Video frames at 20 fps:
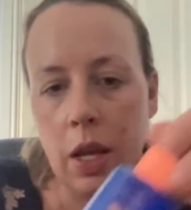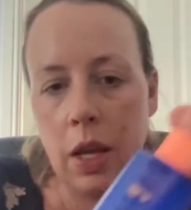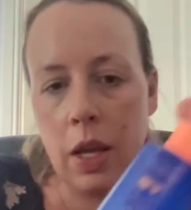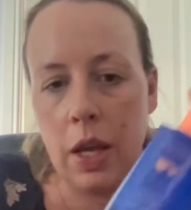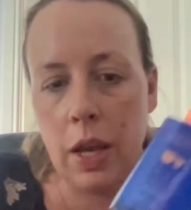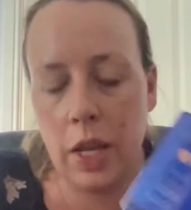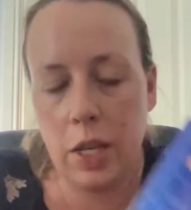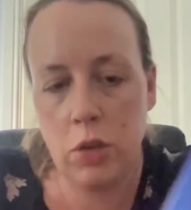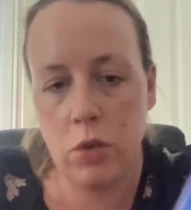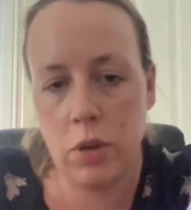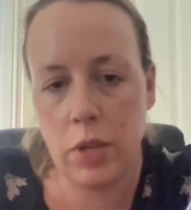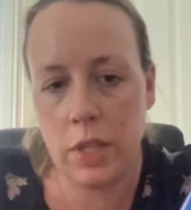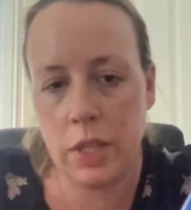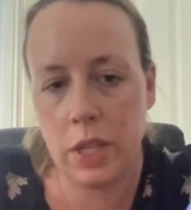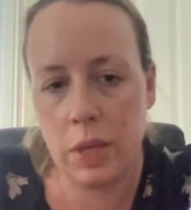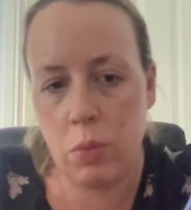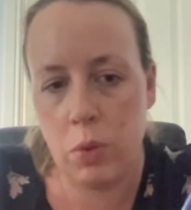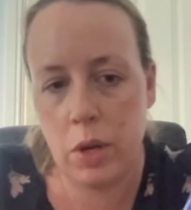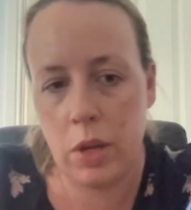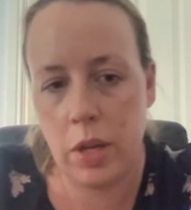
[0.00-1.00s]

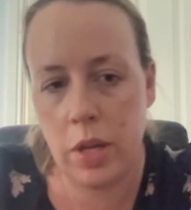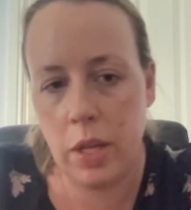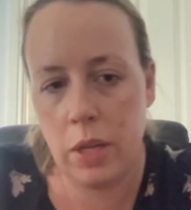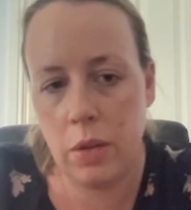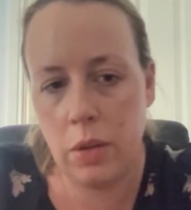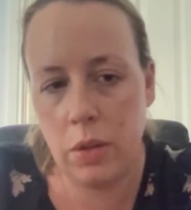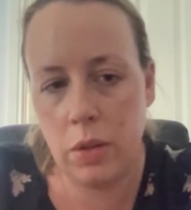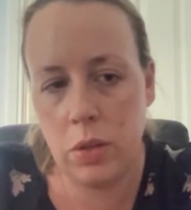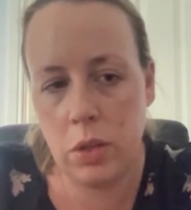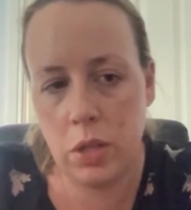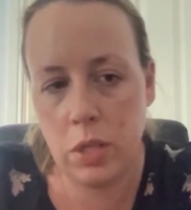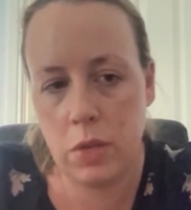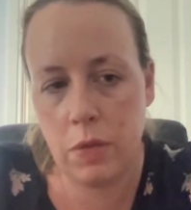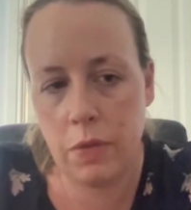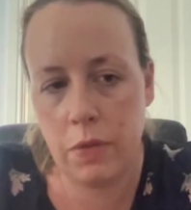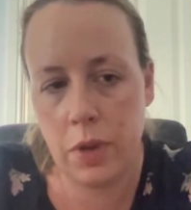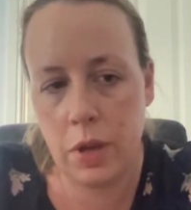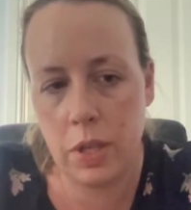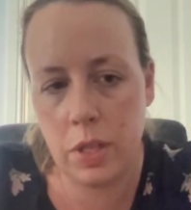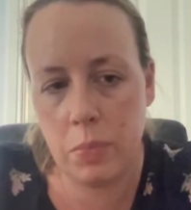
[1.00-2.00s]
Interestingly, when I used the
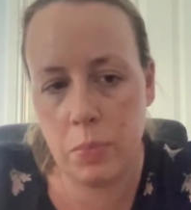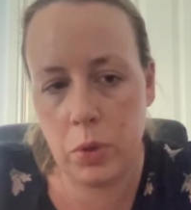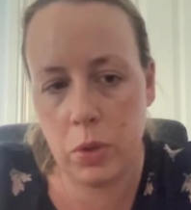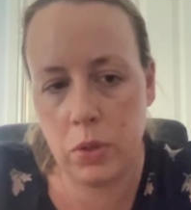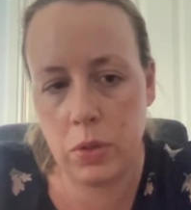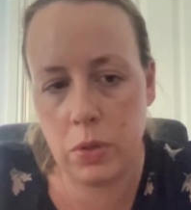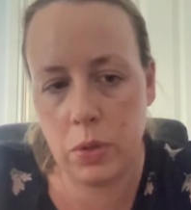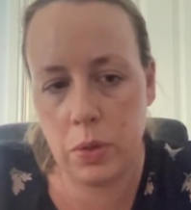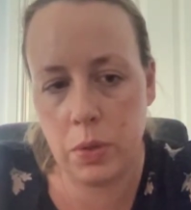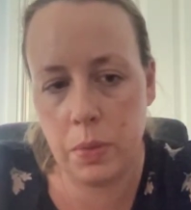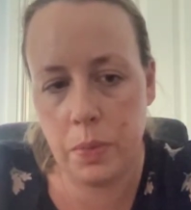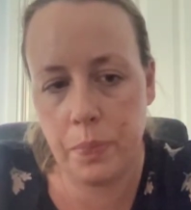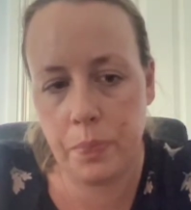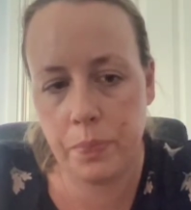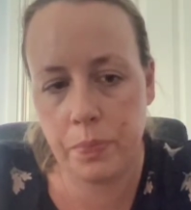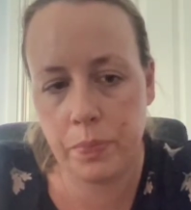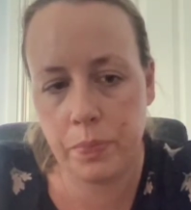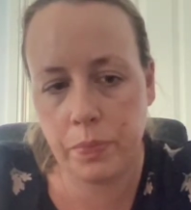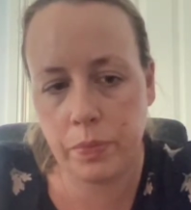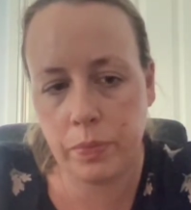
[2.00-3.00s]
first bottle,
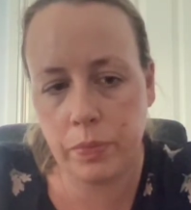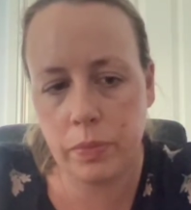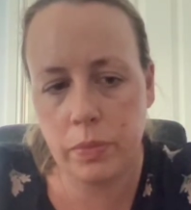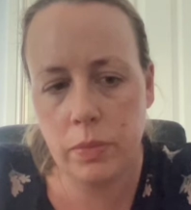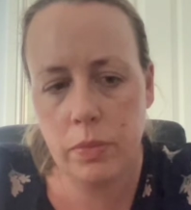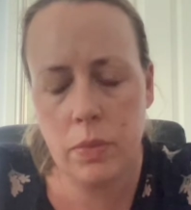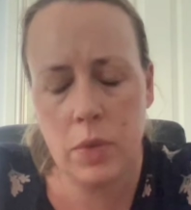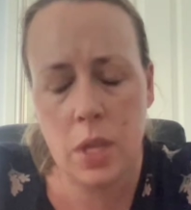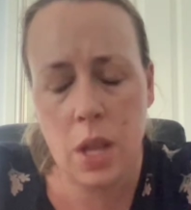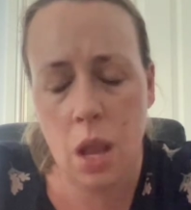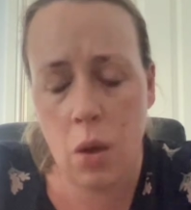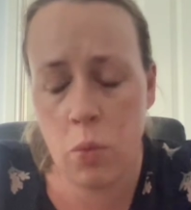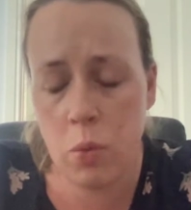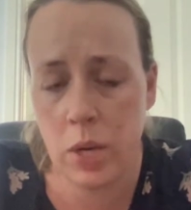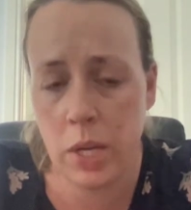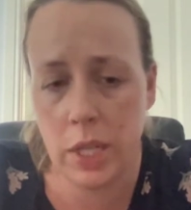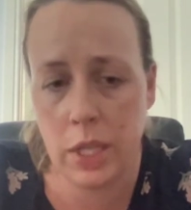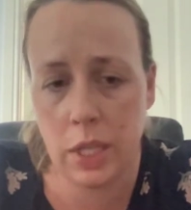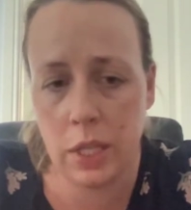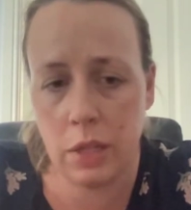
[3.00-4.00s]
I
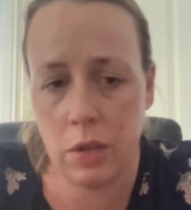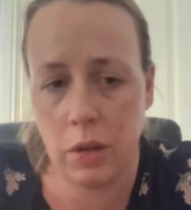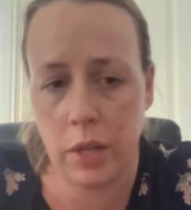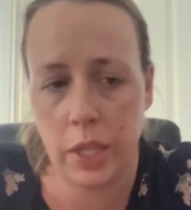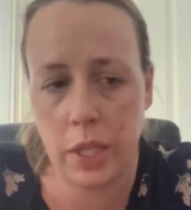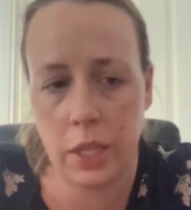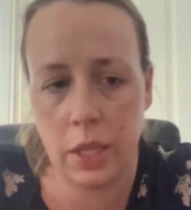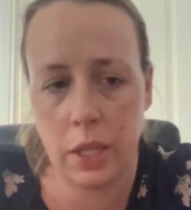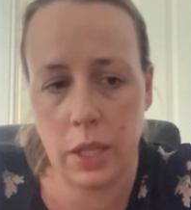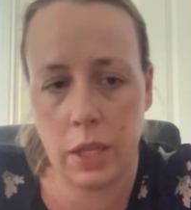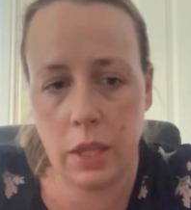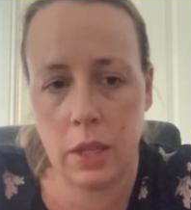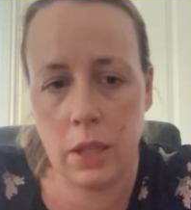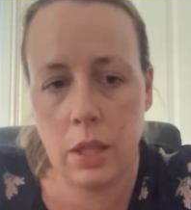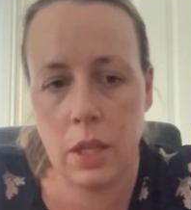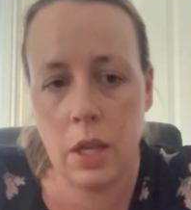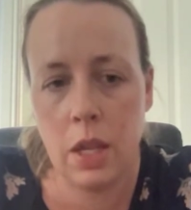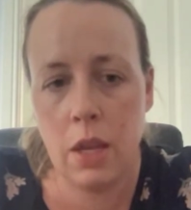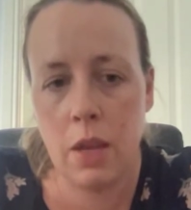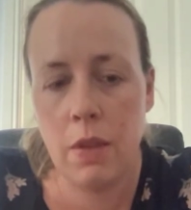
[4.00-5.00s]
really didn't like it.
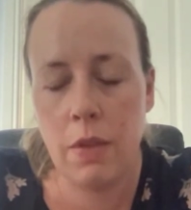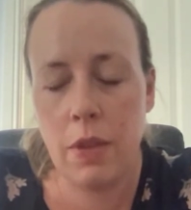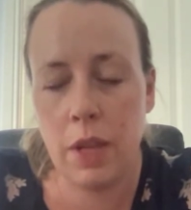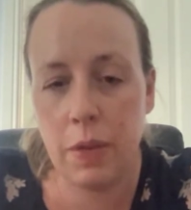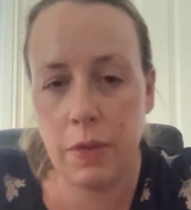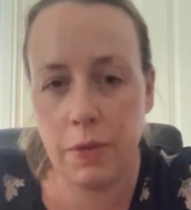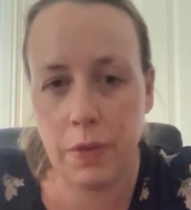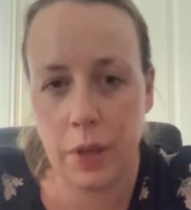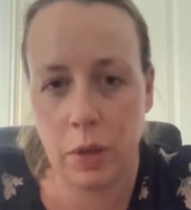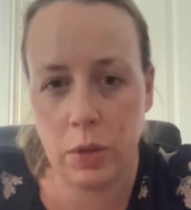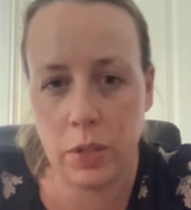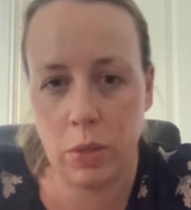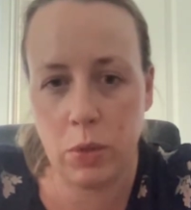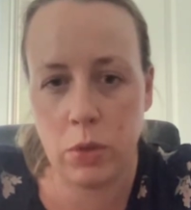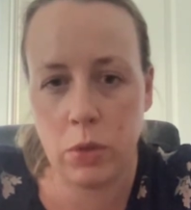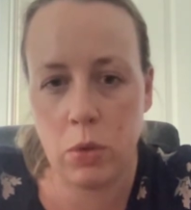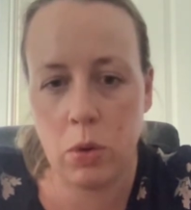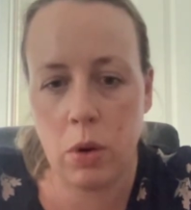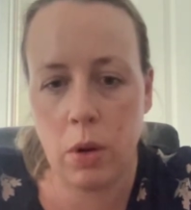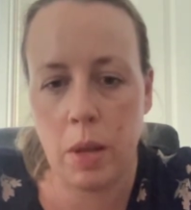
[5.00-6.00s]
I felt it
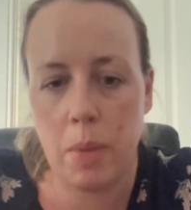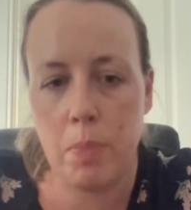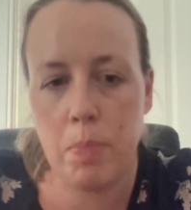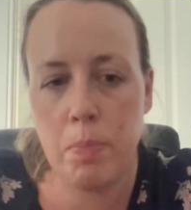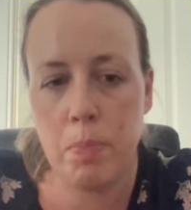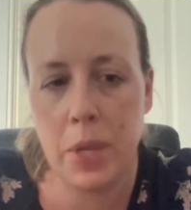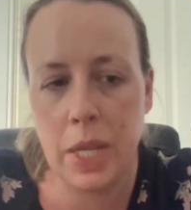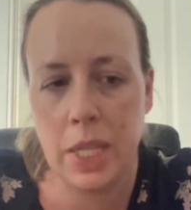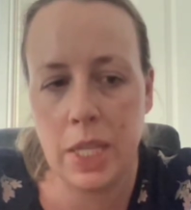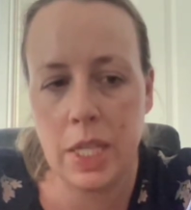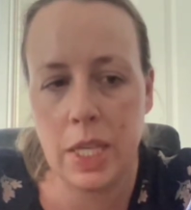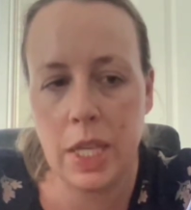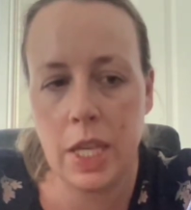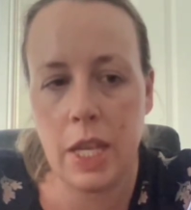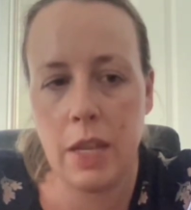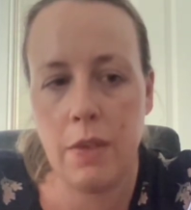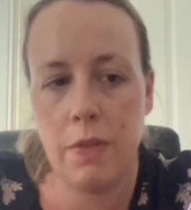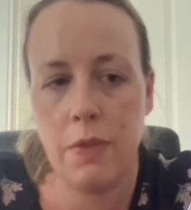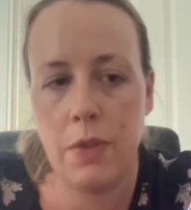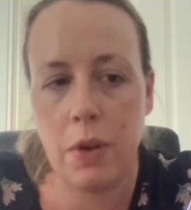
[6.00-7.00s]
was quite
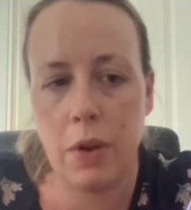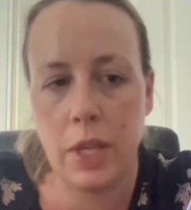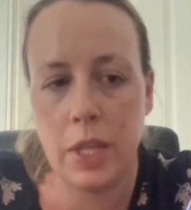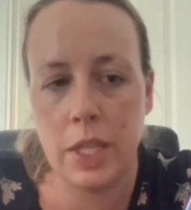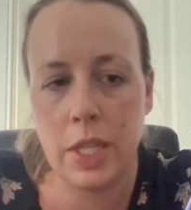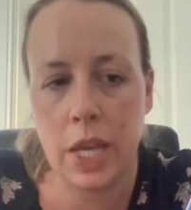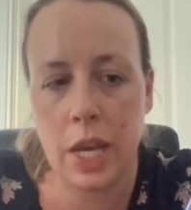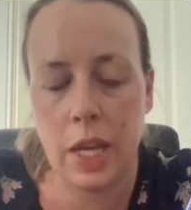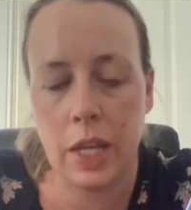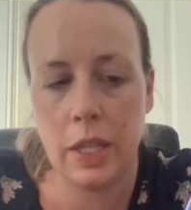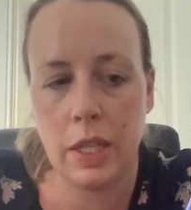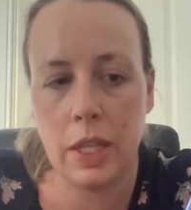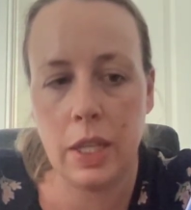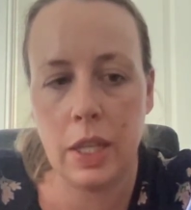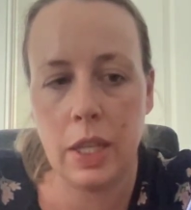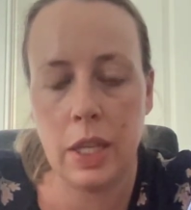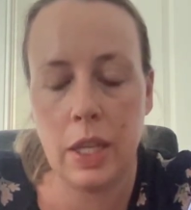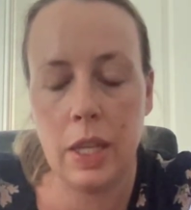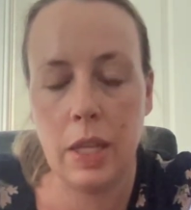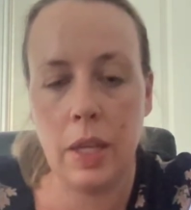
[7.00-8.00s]
bitty, very
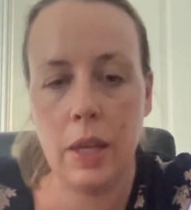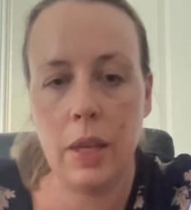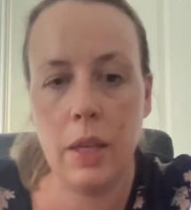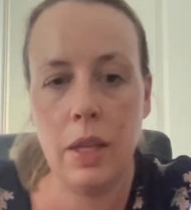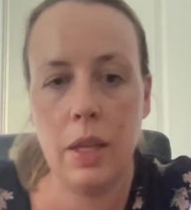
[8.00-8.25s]
tacky,